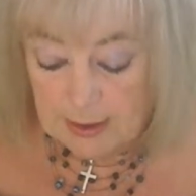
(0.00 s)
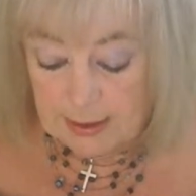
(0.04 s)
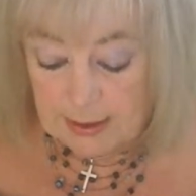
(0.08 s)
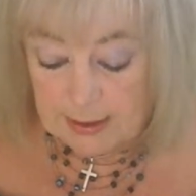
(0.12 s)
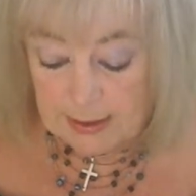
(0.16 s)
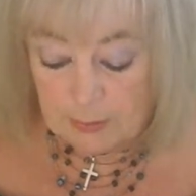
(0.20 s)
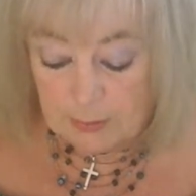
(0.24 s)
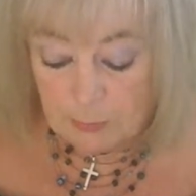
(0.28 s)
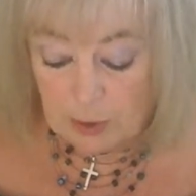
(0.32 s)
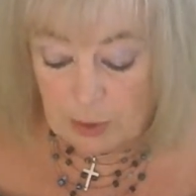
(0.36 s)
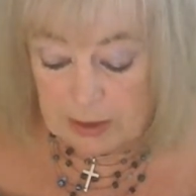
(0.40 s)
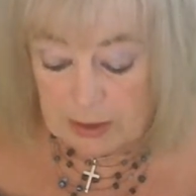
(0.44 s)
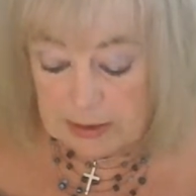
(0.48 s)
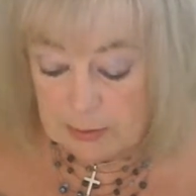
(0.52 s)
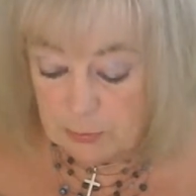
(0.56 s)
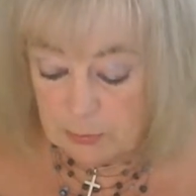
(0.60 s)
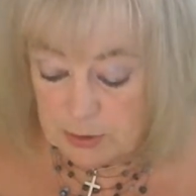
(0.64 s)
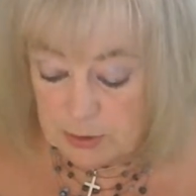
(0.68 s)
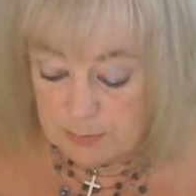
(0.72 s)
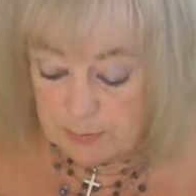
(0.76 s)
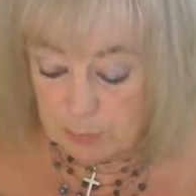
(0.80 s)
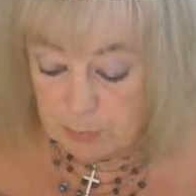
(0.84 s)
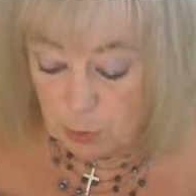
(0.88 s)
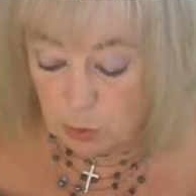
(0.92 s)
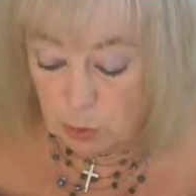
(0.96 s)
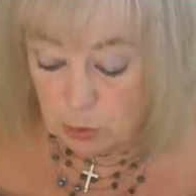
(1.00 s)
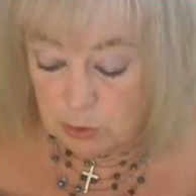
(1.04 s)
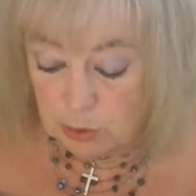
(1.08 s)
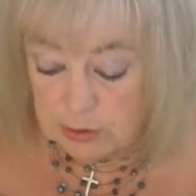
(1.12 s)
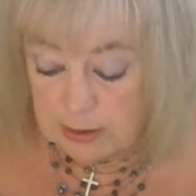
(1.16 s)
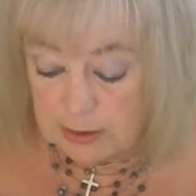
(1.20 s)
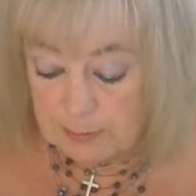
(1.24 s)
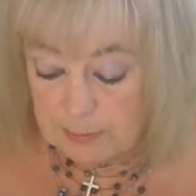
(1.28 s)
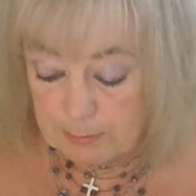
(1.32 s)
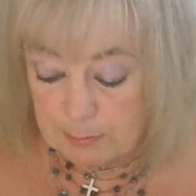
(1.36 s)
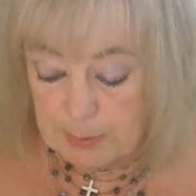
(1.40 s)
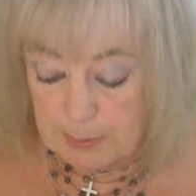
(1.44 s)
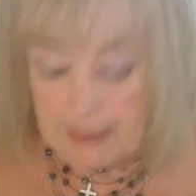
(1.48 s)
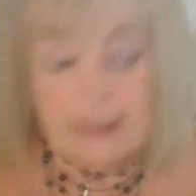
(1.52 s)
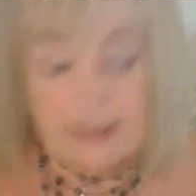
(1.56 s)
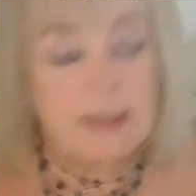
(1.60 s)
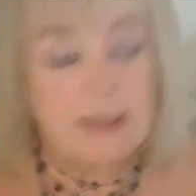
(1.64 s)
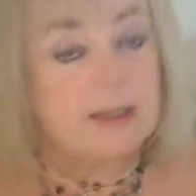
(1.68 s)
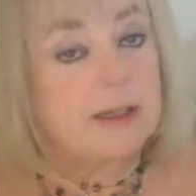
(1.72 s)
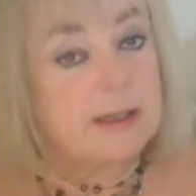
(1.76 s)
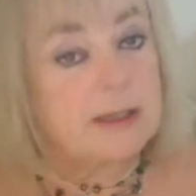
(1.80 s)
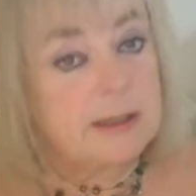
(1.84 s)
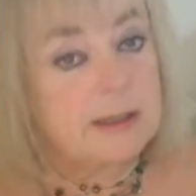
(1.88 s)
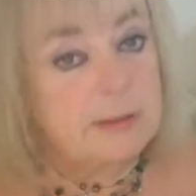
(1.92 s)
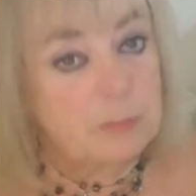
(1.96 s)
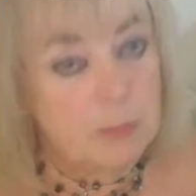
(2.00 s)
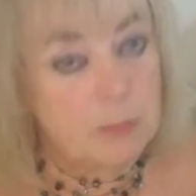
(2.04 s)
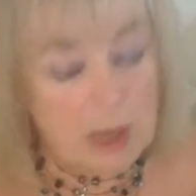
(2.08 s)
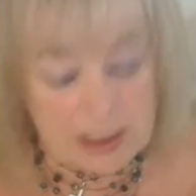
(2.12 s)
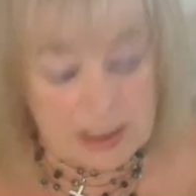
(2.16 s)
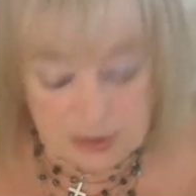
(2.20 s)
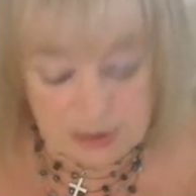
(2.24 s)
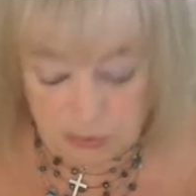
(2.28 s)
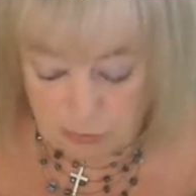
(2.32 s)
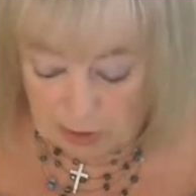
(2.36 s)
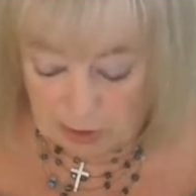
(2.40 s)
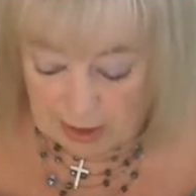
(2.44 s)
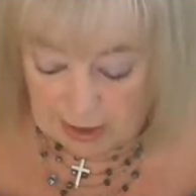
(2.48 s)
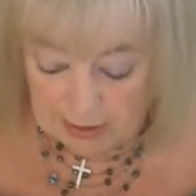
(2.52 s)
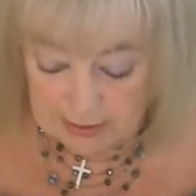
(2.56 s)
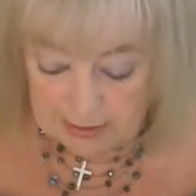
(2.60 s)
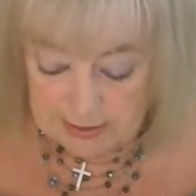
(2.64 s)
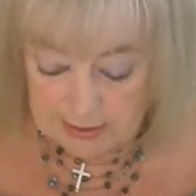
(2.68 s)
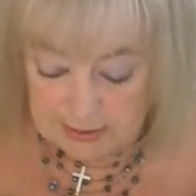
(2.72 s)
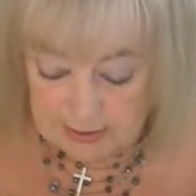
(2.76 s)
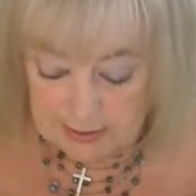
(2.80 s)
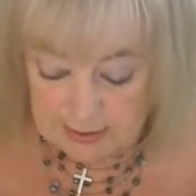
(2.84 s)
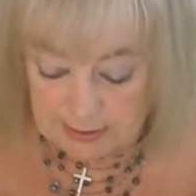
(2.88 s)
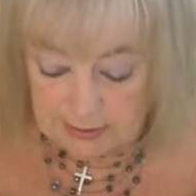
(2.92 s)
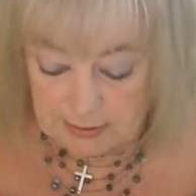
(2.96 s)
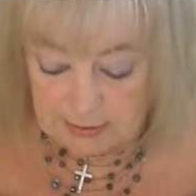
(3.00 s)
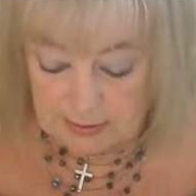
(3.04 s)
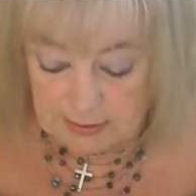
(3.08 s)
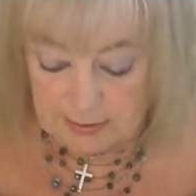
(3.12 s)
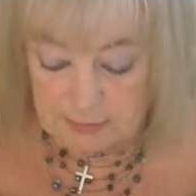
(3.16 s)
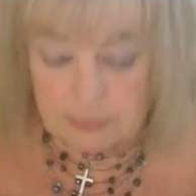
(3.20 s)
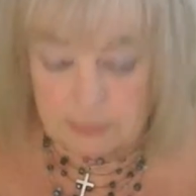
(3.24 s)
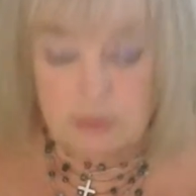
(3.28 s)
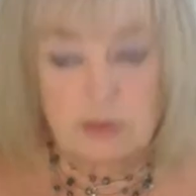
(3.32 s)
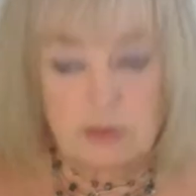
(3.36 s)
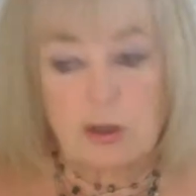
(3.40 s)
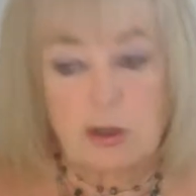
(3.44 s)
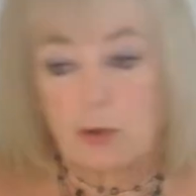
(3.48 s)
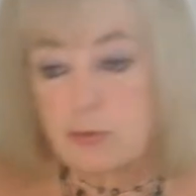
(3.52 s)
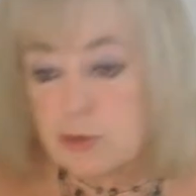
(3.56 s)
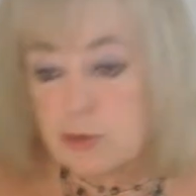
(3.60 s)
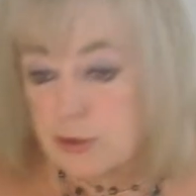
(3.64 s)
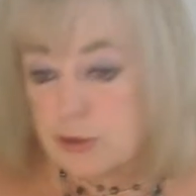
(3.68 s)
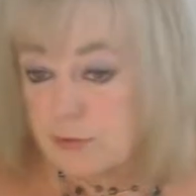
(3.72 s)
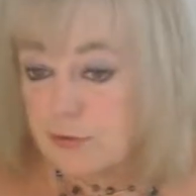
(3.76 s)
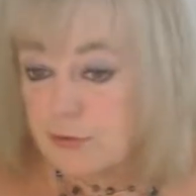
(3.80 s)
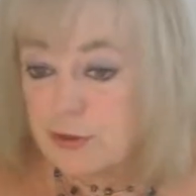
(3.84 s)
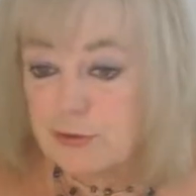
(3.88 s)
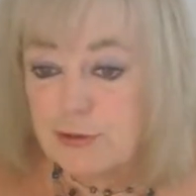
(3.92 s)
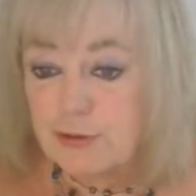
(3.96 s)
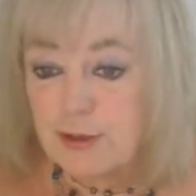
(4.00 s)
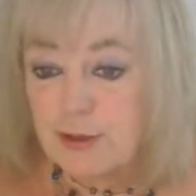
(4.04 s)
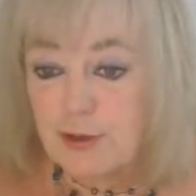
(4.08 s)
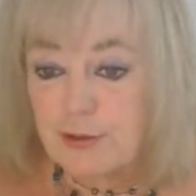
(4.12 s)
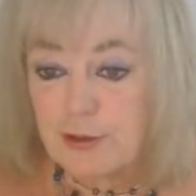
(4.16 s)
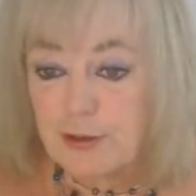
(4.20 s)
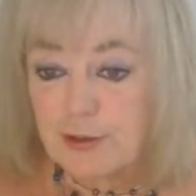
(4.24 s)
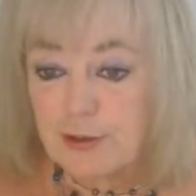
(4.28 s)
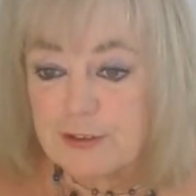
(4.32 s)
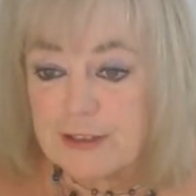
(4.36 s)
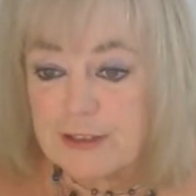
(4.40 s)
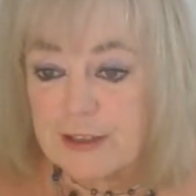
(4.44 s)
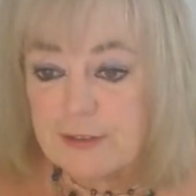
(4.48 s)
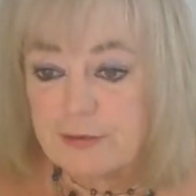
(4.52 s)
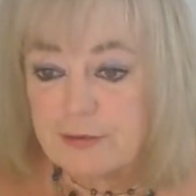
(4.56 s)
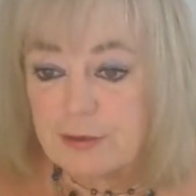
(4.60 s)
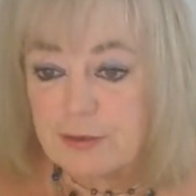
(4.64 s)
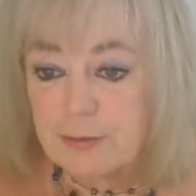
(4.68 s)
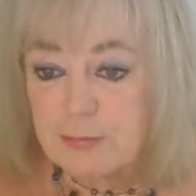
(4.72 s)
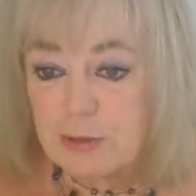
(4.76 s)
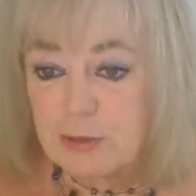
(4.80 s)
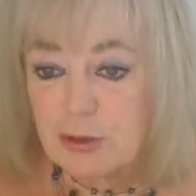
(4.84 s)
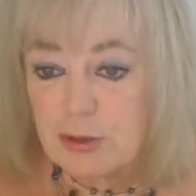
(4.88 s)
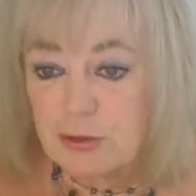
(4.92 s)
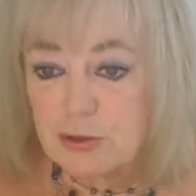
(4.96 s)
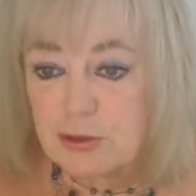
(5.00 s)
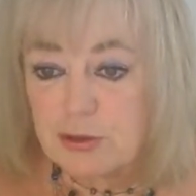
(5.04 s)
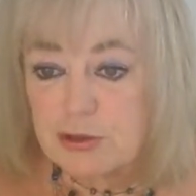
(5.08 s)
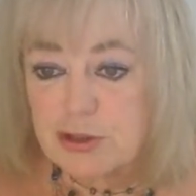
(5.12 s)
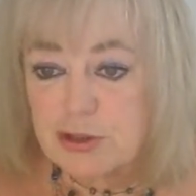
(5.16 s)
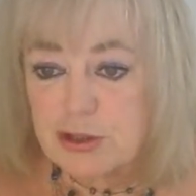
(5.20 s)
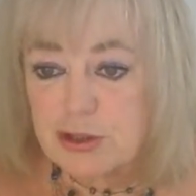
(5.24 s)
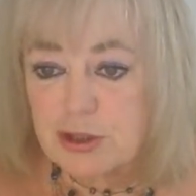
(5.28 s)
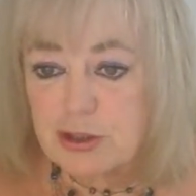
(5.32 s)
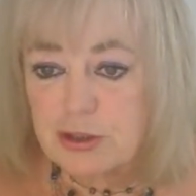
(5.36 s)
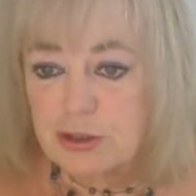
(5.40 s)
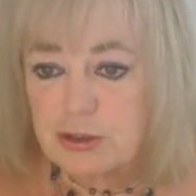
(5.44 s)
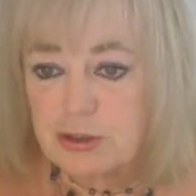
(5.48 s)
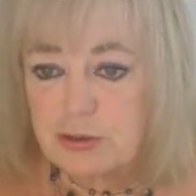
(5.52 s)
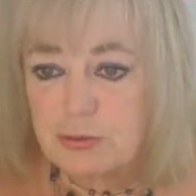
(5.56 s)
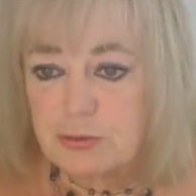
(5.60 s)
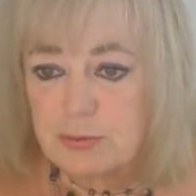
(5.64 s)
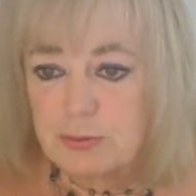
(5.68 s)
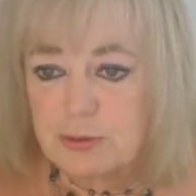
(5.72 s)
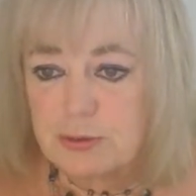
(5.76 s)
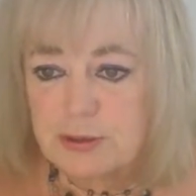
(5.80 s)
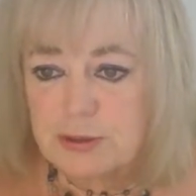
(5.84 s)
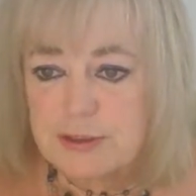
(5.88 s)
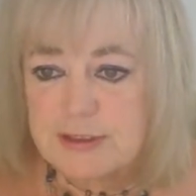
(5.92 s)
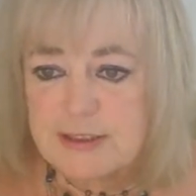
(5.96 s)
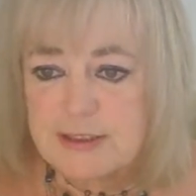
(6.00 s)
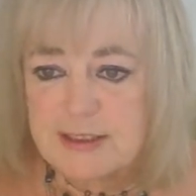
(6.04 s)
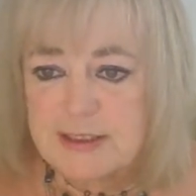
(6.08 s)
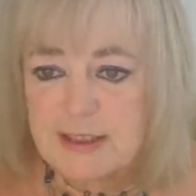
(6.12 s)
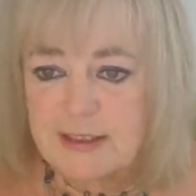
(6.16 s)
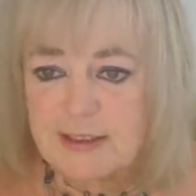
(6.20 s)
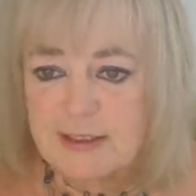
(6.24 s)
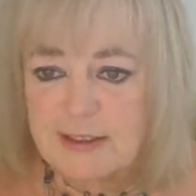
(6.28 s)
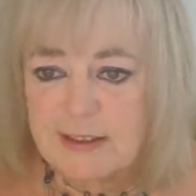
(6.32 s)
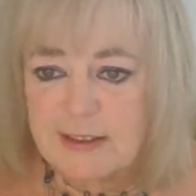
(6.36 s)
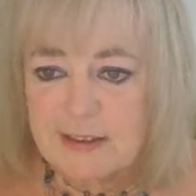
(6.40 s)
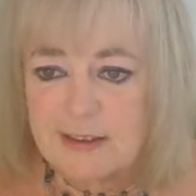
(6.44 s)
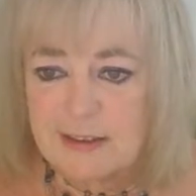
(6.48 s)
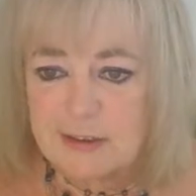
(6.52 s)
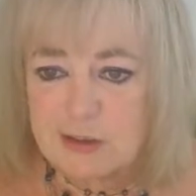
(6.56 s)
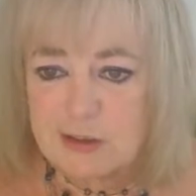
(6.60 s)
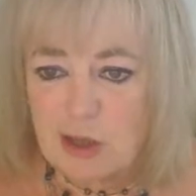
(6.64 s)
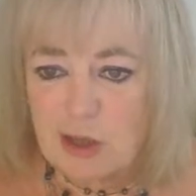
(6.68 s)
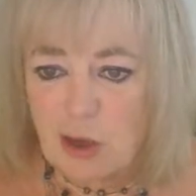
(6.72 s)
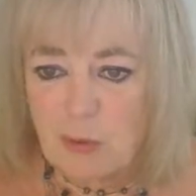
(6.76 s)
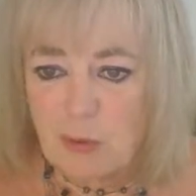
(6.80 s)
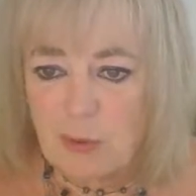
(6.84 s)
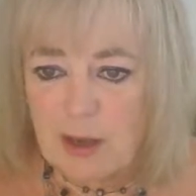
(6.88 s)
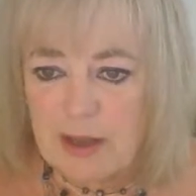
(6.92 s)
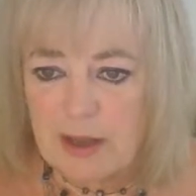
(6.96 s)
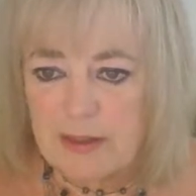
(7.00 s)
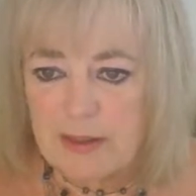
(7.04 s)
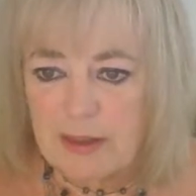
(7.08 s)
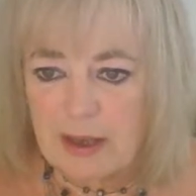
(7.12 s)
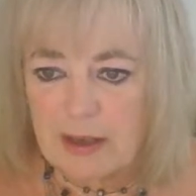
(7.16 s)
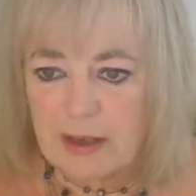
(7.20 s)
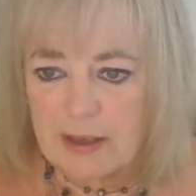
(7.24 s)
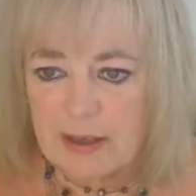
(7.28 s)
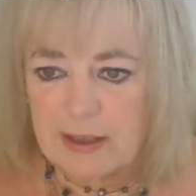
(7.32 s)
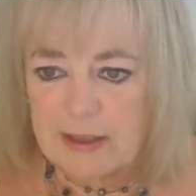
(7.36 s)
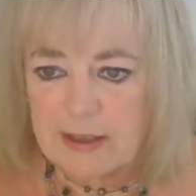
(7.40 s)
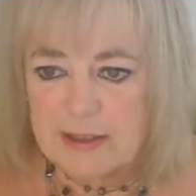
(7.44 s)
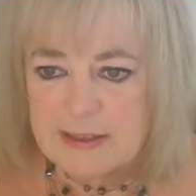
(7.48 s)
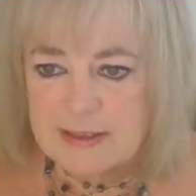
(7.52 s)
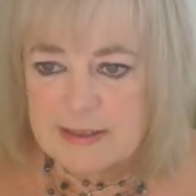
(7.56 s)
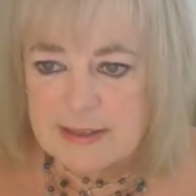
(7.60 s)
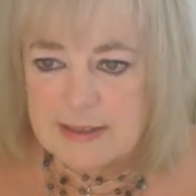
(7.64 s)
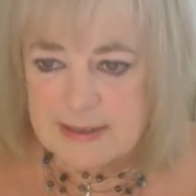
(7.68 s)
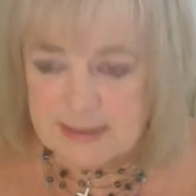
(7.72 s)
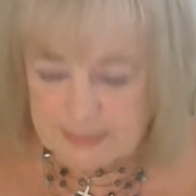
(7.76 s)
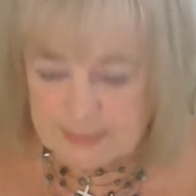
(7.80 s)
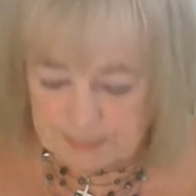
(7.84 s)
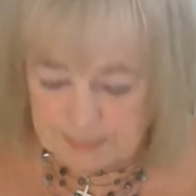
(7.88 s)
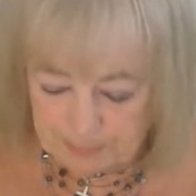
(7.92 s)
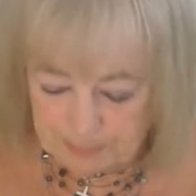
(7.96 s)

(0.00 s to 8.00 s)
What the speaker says: When he was born in Bingley in West Riding, those of you that are on here from Yorkshire, you would know where that is.